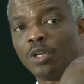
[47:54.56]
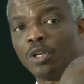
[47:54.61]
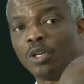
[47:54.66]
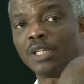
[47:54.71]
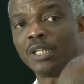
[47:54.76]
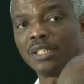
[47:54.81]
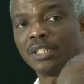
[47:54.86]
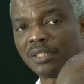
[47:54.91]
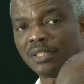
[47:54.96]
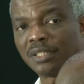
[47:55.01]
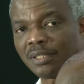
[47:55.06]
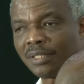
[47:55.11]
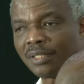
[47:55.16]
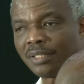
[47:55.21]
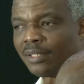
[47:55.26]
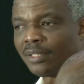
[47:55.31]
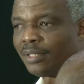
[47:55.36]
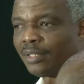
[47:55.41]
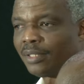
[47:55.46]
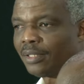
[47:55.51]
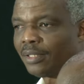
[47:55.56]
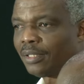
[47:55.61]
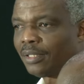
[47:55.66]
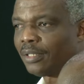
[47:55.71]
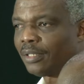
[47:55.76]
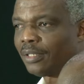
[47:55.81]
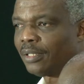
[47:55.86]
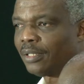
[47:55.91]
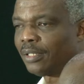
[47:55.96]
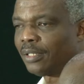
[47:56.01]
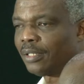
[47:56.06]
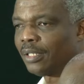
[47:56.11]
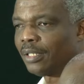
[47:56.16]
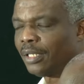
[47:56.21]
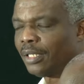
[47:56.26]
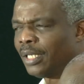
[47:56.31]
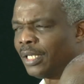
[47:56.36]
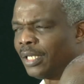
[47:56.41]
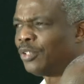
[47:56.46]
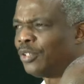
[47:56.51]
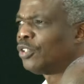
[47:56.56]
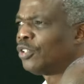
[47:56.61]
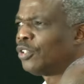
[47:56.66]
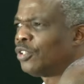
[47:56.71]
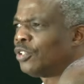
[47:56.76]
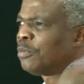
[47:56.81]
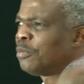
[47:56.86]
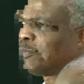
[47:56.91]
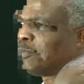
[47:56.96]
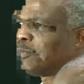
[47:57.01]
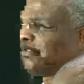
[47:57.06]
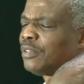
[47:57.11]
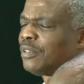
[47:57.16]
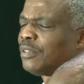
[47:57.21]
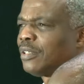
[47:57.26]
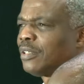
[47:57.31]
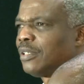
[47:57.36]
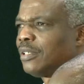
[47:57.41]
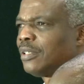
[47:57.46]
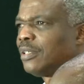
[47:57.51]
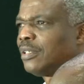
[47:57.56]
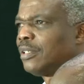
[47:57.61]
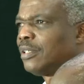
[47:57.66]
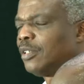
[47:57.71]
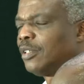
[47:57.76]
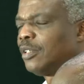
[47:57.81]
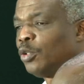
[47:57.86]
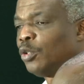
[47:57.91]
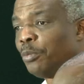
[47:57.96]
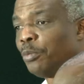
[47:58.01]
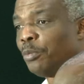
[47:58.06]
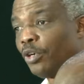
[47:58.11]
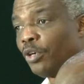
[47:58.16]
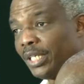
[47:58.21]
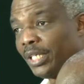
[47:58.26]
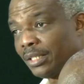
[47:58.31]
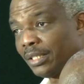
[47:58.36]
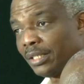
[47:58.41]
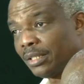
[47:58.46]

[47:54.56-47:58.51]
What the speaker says: to London? And I thought to myself, oh boy.